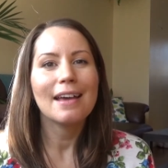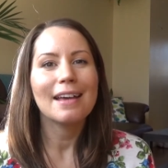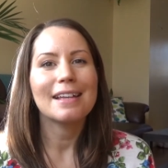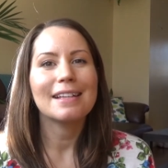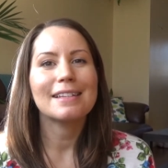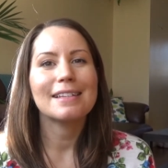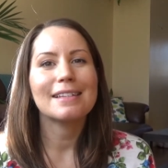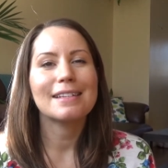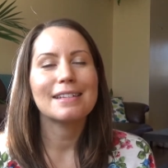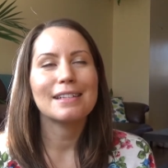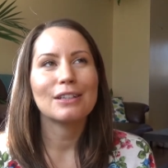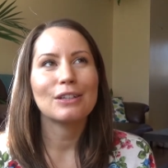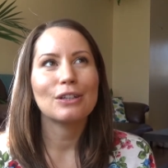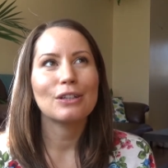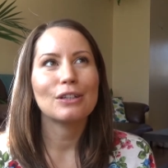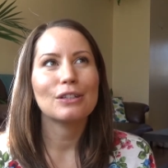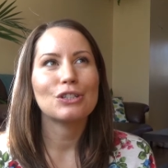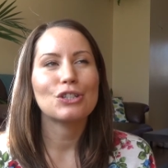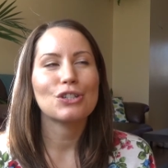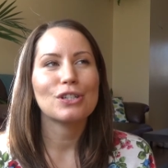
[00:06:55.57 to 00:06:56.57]
It
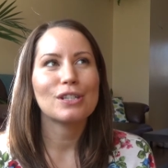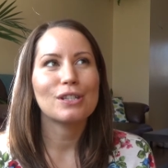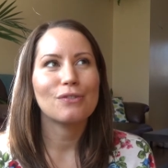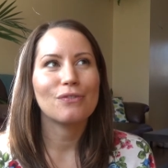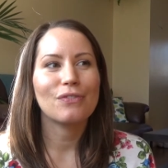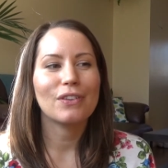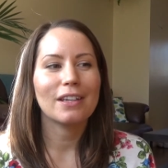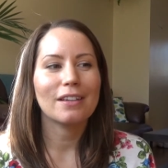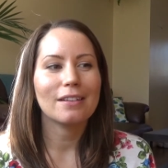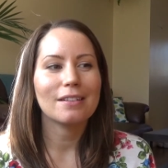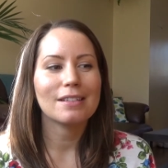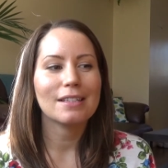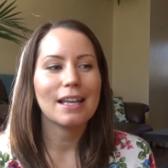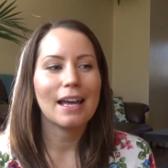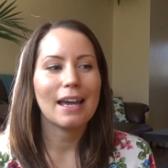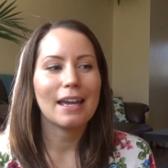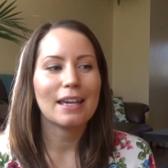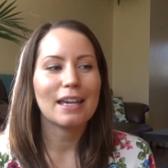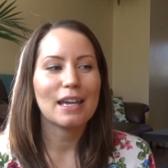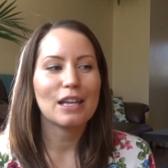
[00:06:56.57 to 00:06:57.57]
still just feels
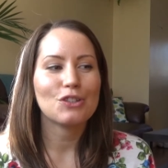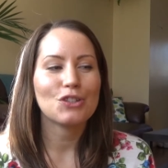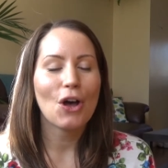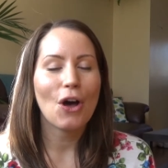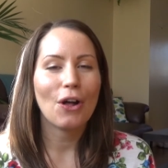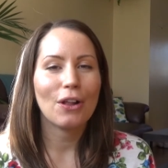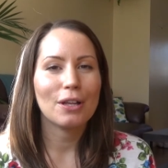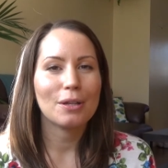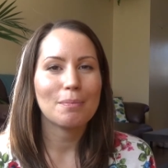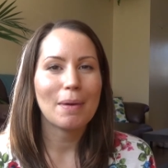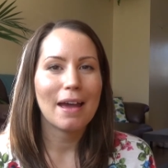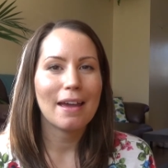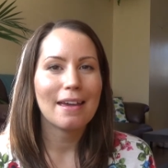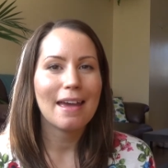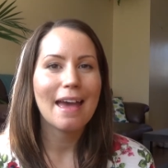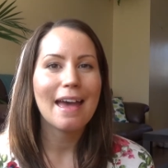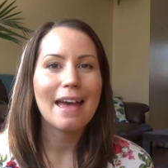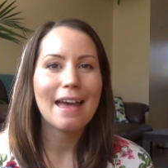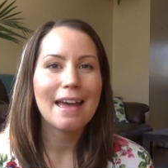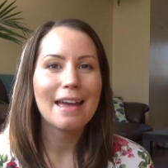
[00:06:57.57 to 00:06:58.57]
like it's all in my
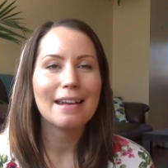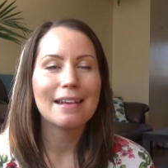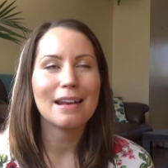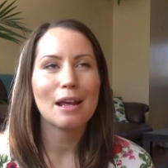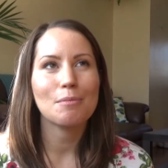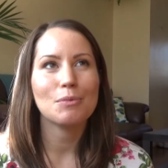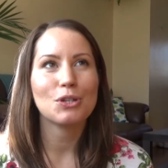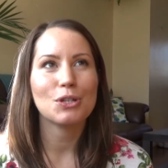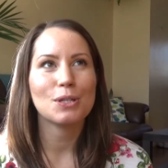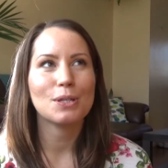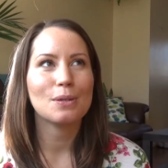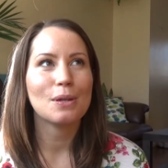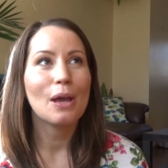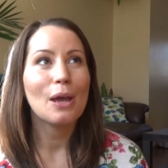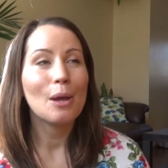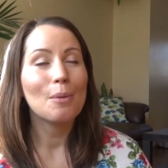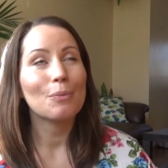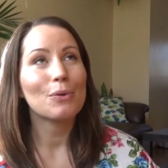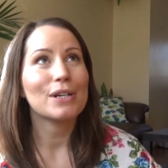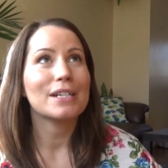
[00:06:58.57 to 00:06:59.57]
head and I'm just
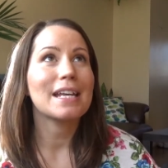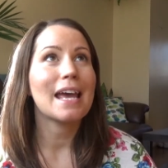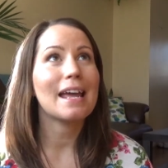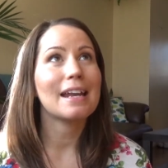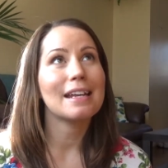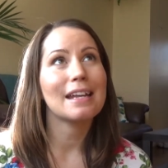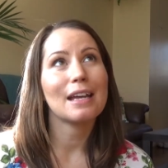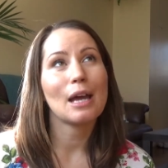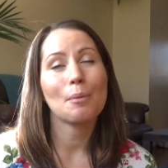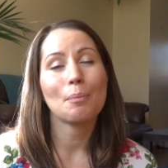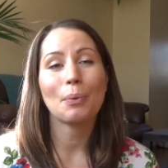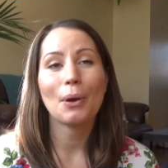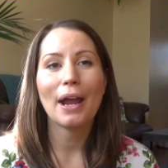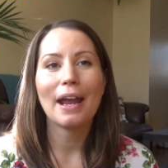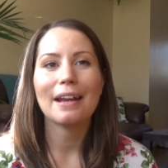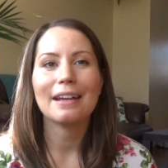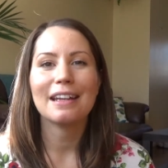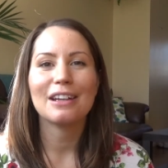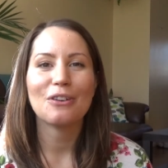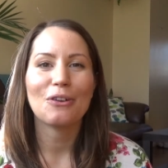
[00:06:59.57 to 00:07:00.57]
pretending I'm
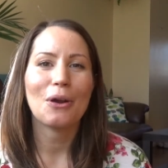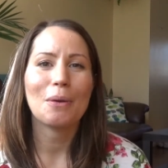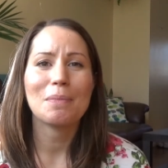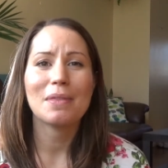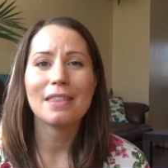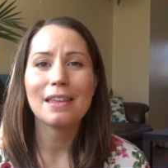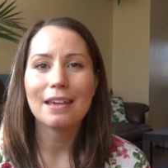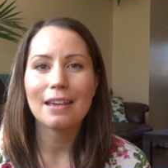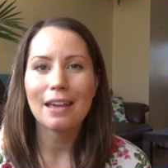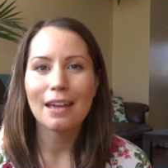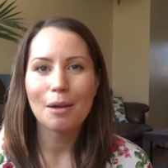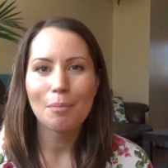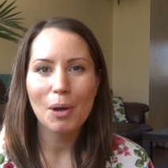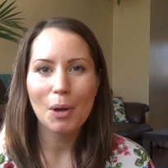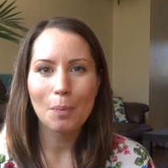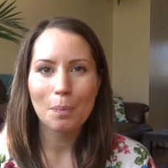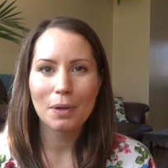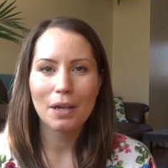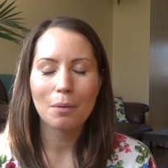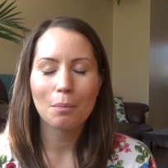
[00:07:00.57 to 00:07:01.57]
pregnant, or I'm thinking
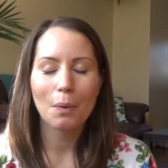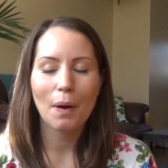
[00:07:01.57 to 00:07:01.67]
about being